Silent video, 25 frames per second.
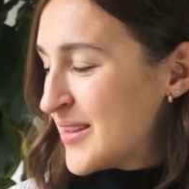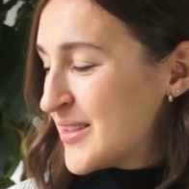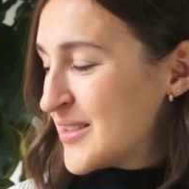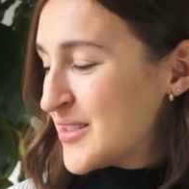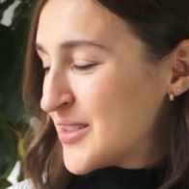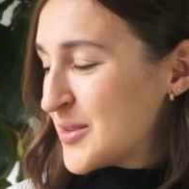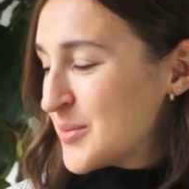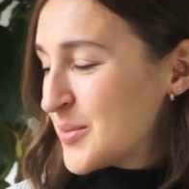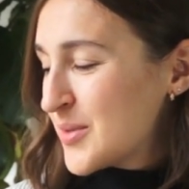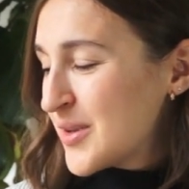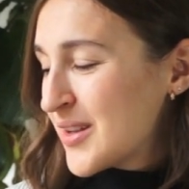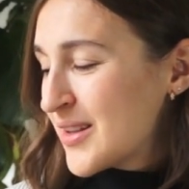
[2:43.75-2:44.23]

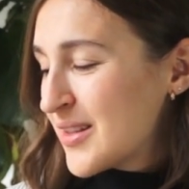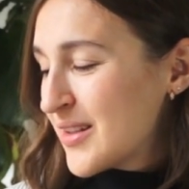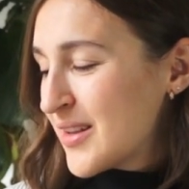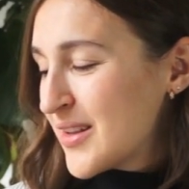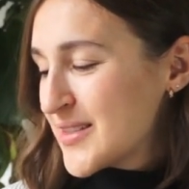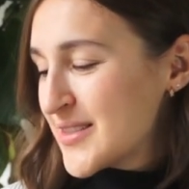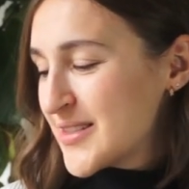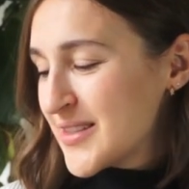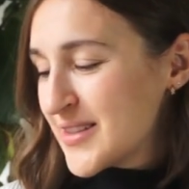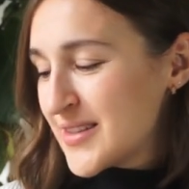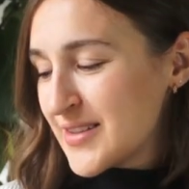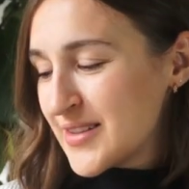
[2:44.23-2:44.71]
to my
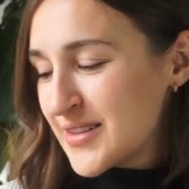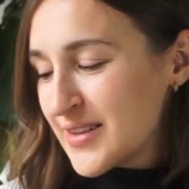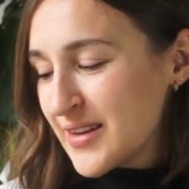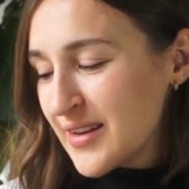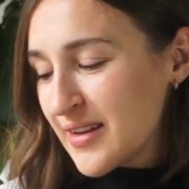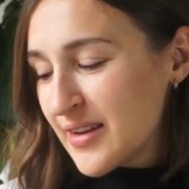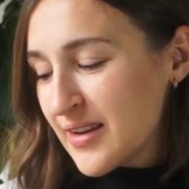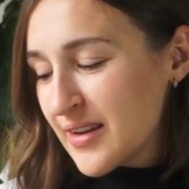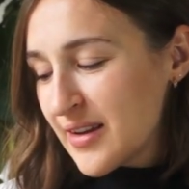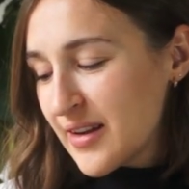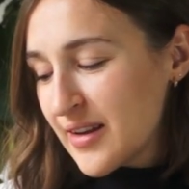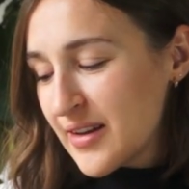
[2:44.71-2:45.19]
closet.
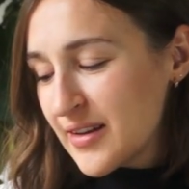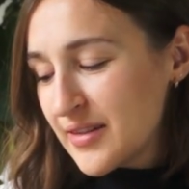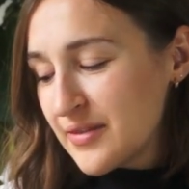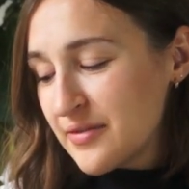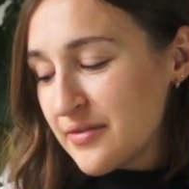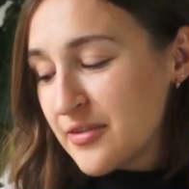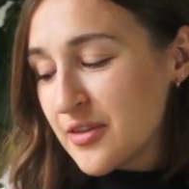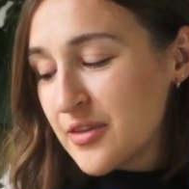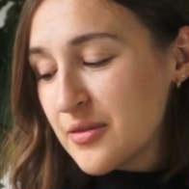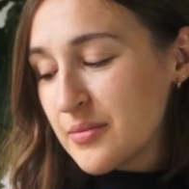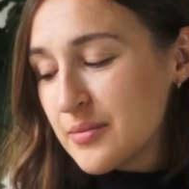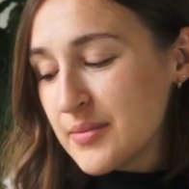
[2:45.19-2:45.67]
I got it
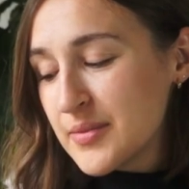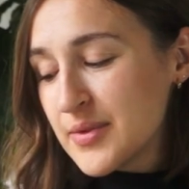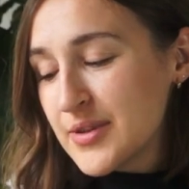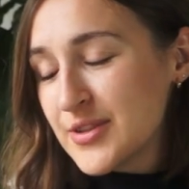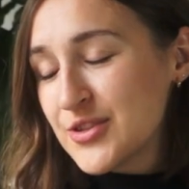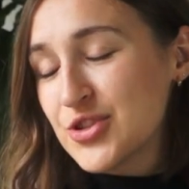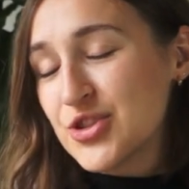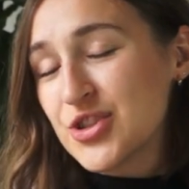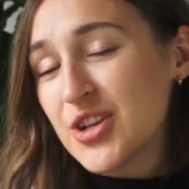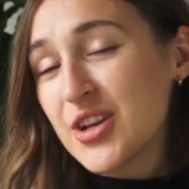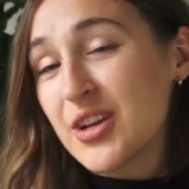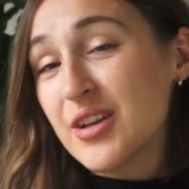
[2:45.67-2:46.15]
from
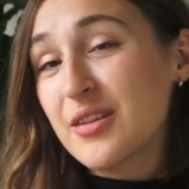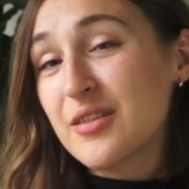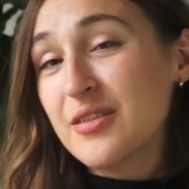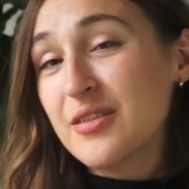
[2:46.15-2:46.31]
J.